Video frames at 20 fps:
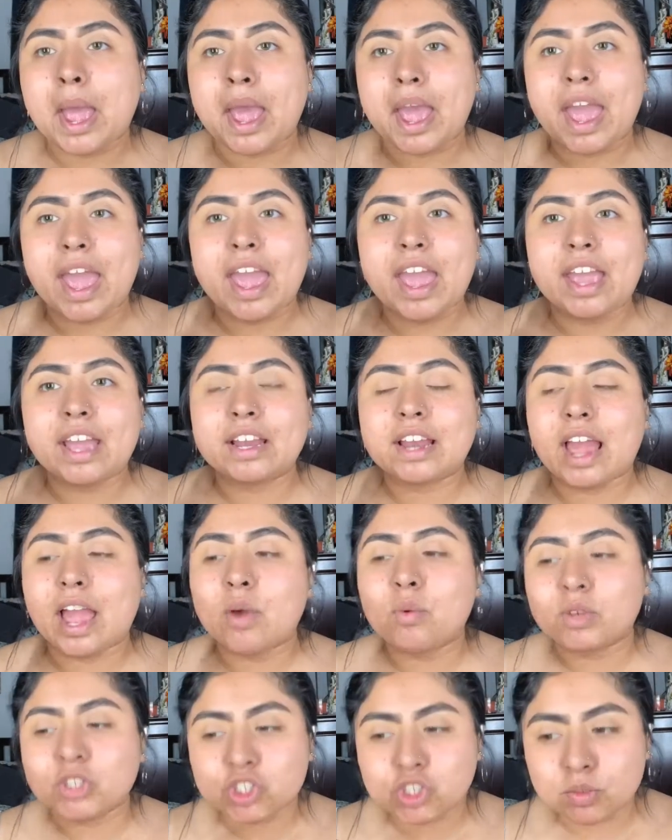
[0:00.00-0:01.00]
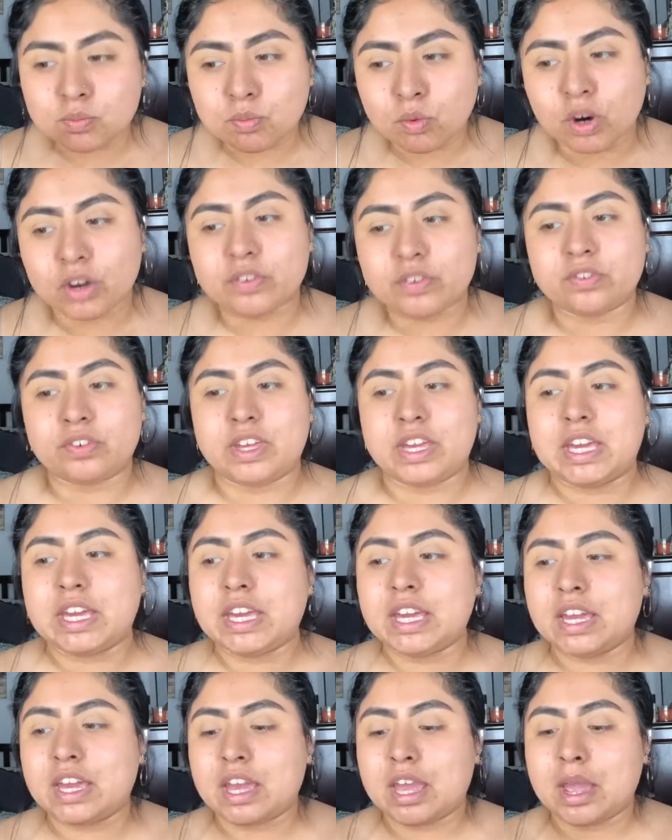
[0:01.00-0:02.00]
and I went to
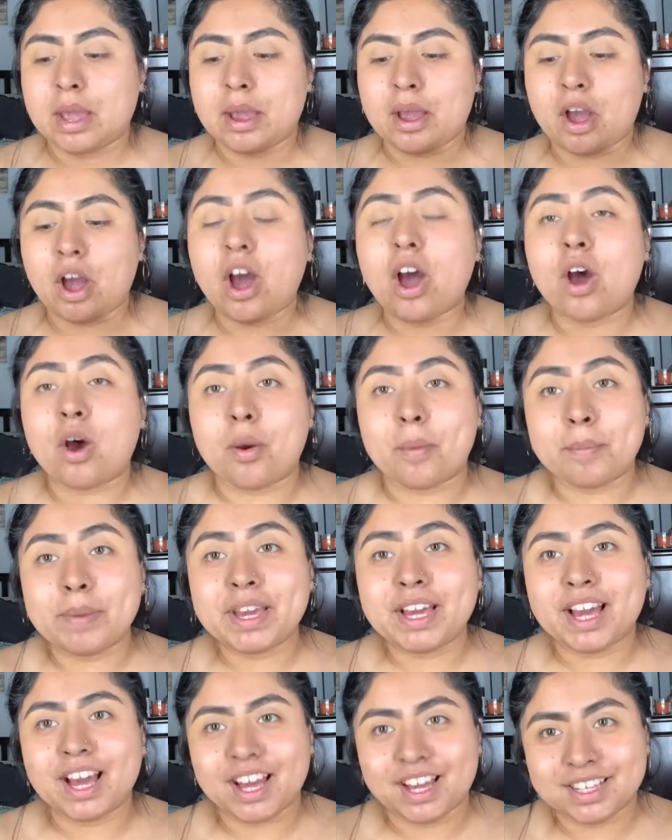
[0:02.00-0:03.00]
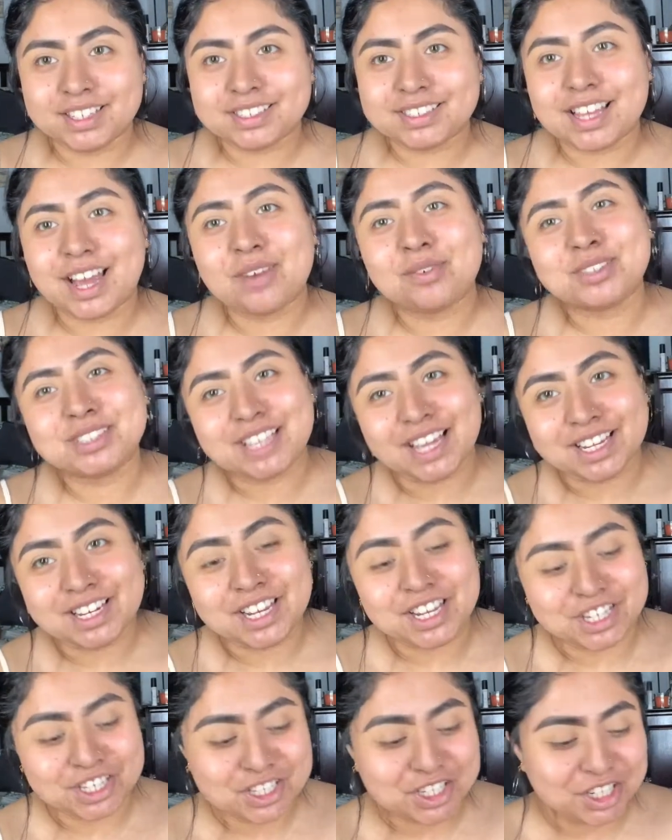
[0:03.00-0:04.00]
Morphe because I was
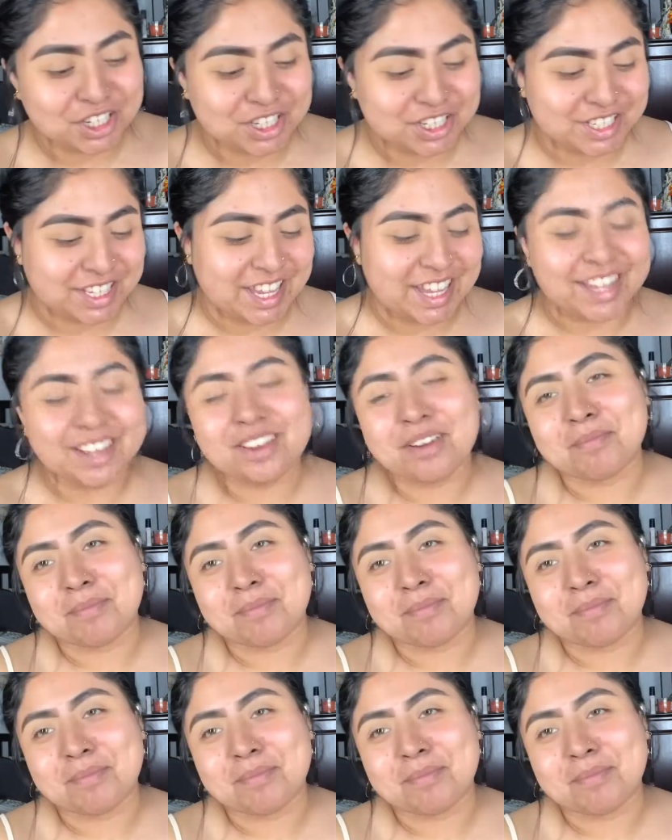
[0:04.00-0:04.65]
in Jersey.